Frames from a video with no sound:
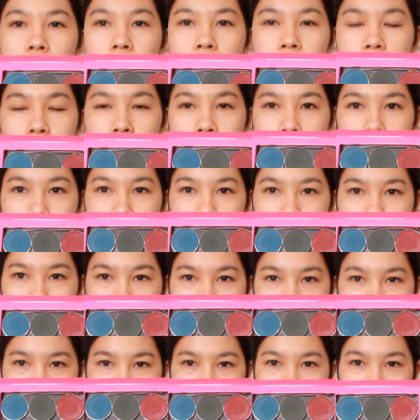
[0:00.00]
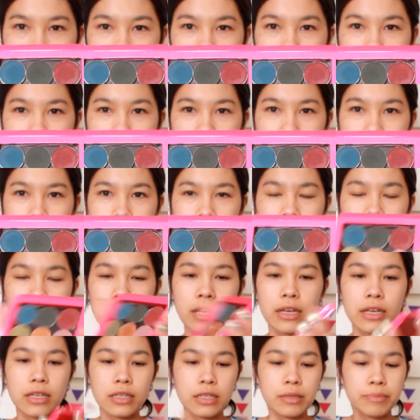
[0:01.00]
light pink one
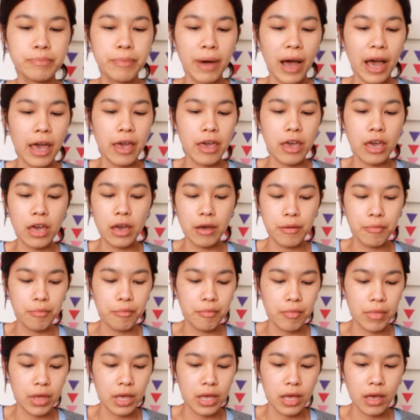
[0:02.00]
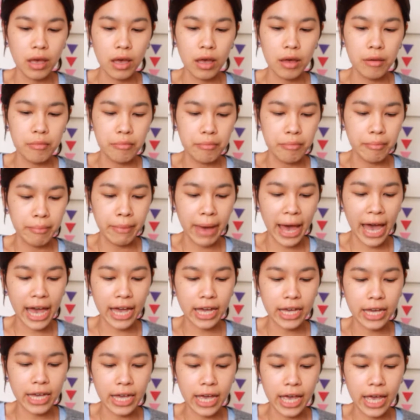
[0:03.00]
here. It's by
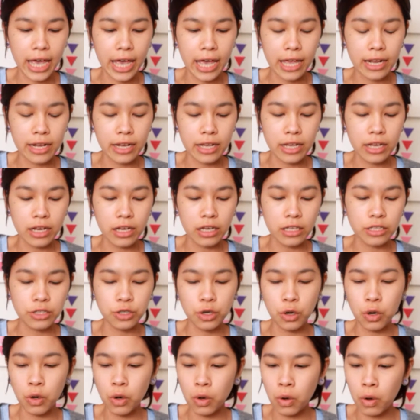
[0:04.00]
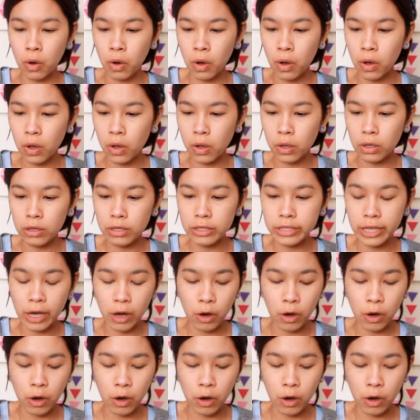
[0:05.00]
MAC and it is called